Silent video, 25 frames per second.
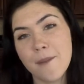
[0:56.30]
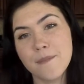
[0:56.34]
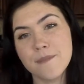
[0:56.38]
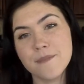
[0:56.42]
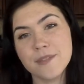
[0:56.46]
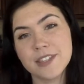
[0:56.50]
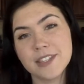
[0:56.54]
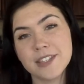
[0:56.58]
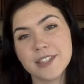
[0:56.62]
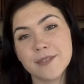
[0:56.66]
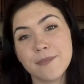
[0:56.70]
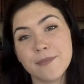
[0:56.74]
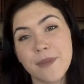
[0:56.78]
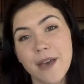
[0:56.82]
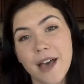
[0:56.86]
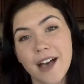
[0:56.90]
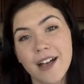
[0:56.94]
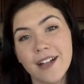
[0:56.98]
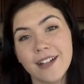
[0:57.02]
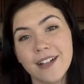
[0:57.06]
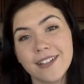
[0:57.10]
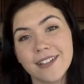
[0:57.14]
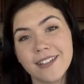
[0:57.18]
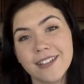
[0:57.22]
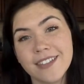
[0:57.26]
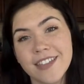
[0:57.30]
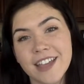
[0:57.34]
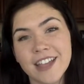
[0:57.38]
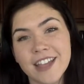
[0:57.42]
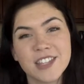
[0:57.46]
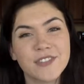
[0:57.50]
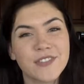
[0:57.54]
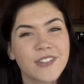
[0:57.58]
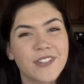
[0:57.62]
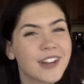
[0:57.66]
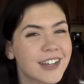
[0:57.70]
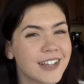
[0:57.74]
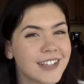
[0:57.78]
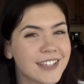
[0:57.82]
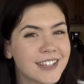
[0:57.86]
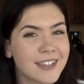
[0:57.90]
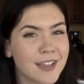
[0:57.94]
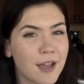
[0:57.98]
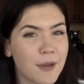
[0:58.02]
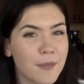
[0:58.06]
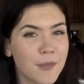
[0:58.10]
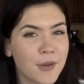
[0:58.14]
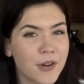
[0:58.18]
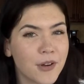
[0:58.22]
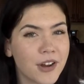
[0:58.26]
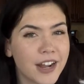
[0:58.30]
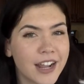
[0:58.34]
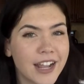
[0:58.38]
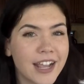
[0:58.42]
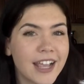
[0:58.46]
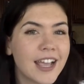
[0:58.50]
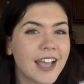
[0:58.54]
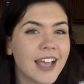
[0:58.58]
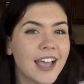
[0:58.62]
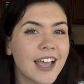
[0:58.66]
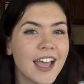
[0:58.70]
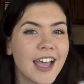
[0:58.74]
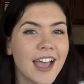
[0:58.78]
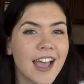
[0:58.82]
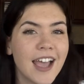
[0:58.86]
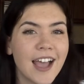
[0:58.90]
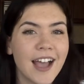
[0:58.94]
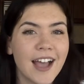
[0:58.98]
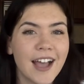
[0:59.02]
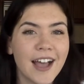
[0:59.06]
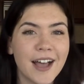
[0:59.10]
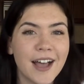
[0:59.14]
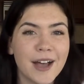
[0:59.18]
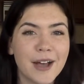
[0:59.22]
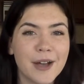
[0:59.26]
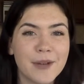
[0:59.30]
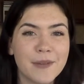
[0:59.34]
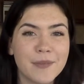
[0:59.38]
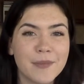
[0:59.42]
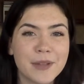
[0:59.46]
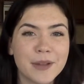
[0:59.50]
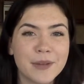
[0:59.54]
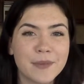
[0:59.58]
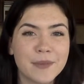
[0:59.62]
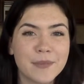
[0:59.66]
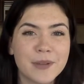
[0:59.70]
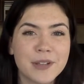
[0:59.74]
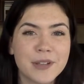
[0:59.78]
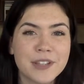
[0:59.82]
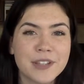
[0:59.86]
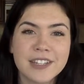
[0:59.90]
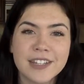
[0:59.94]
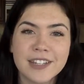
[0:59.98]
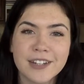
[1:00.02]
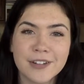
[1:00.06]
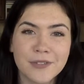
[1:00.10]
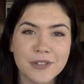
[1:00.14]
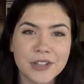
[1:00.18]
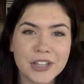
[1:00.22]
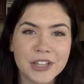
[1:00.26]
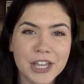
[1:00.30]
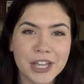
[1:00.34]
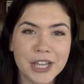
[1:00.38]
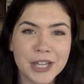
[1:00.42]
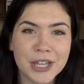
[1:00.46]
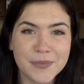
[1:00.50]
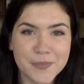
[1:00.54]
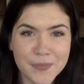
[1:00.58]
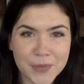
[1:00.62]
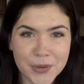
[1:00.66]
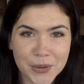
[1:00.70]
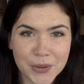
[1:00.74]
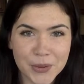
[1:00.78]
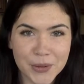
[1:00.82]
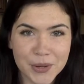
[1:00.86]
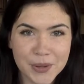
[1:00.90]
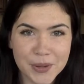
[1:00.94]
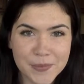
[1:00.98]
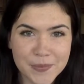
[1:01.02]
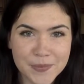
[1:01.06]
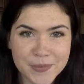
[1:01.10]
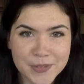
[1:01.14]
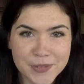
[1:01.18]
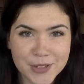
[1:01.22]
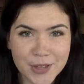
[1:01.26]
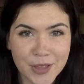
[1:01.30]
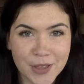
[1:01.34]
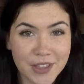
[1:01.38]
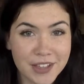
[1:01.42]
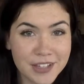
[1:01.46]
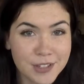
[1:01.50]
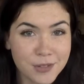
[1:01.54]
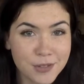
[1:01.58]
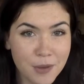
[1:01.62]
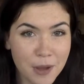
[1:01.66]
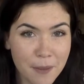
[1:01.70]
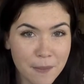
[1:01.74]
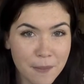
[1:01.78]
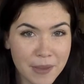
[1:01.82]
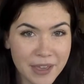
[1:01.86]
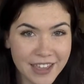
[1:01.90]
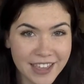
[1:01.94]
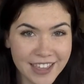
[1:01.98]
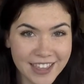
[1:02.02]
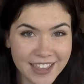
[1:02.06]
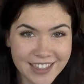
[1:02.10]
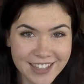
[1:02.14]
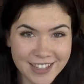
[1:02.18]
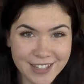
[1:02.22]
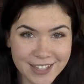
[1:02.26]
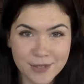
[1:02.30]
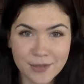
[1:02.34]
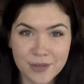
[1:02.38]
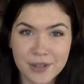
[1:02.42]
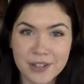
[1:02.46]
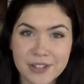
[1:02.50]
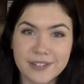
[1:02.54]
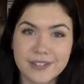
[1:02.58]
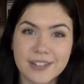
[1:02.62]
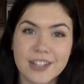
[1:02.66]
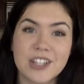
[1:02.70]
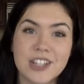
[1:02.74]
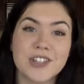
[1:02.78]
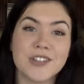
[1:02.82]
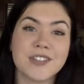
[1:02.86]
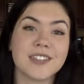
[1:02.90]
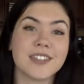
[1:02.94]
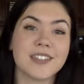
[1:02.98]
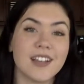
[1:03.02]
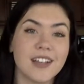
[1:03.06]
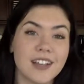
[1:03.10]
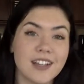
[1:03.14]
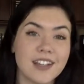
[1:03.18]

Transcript: smell that's very summery. And puts you in a really good mood. So that's why I'm picking this one. I just